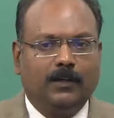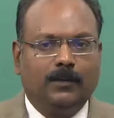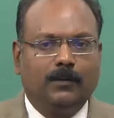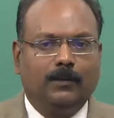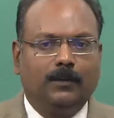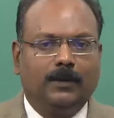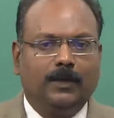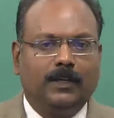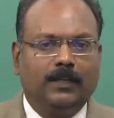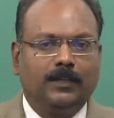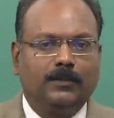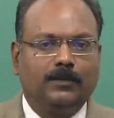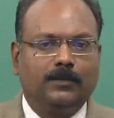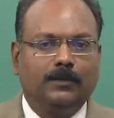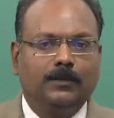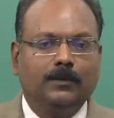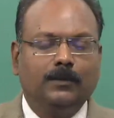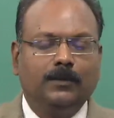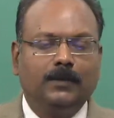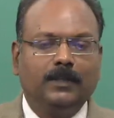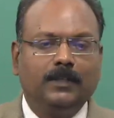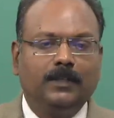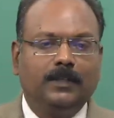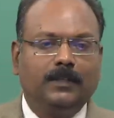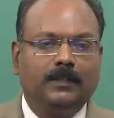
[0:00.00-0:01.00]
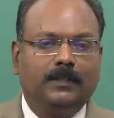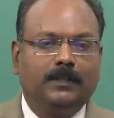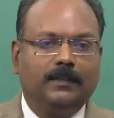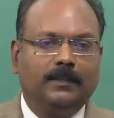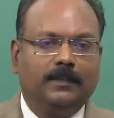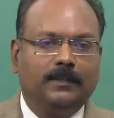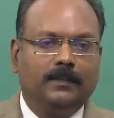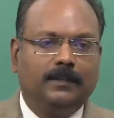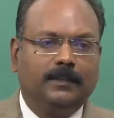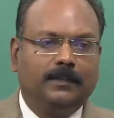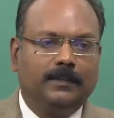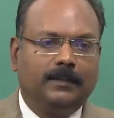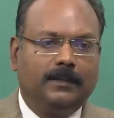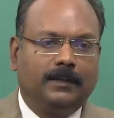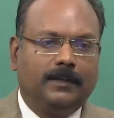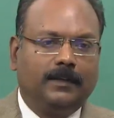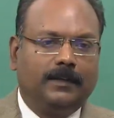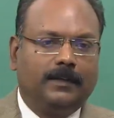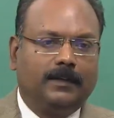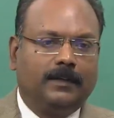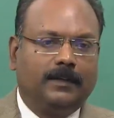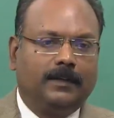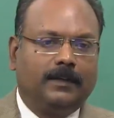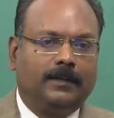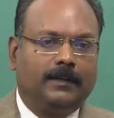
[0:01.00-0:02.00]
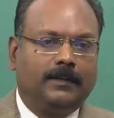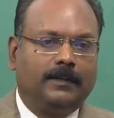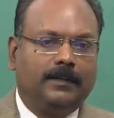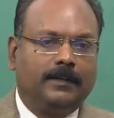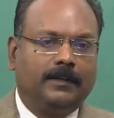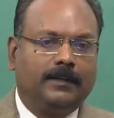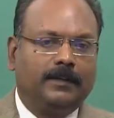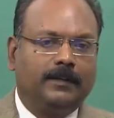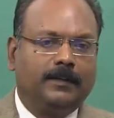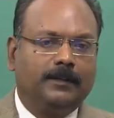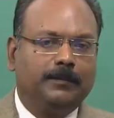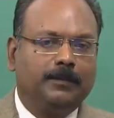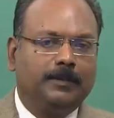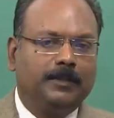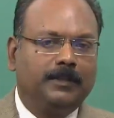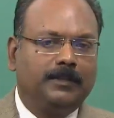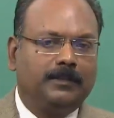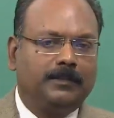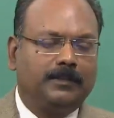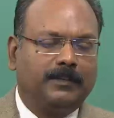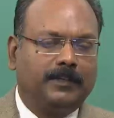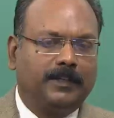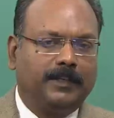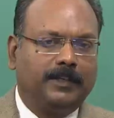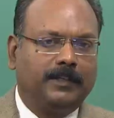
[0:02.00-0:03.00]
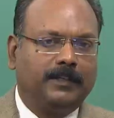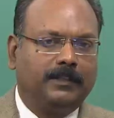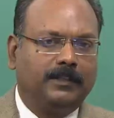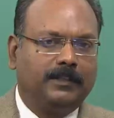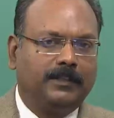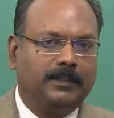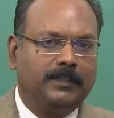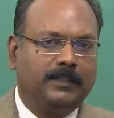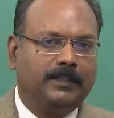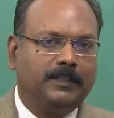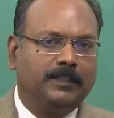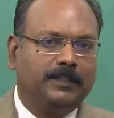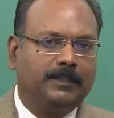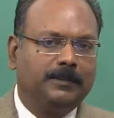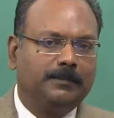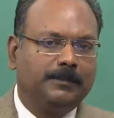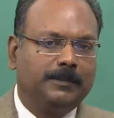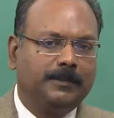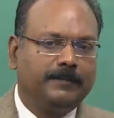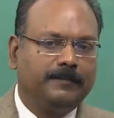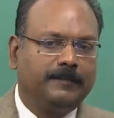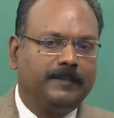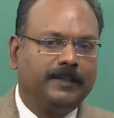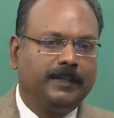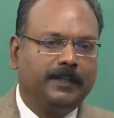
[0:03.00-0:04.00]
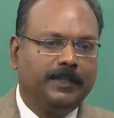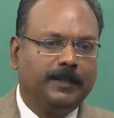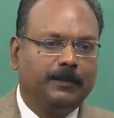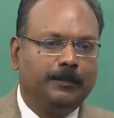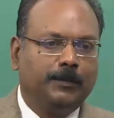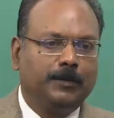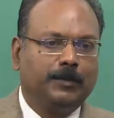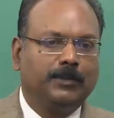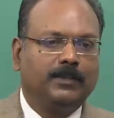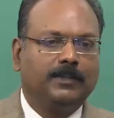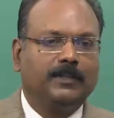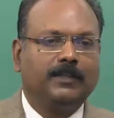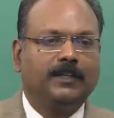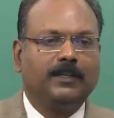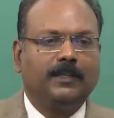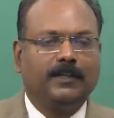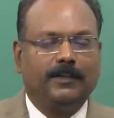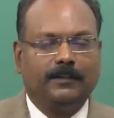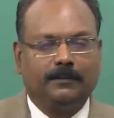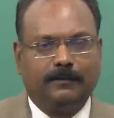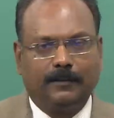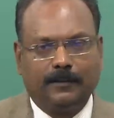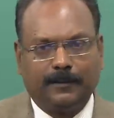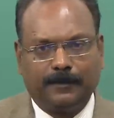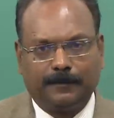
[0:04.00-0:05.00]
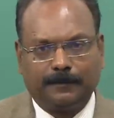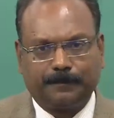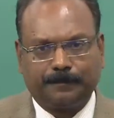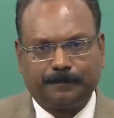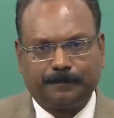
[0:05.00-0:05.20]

Now, let us look at attractable traits in terms of the emotional level.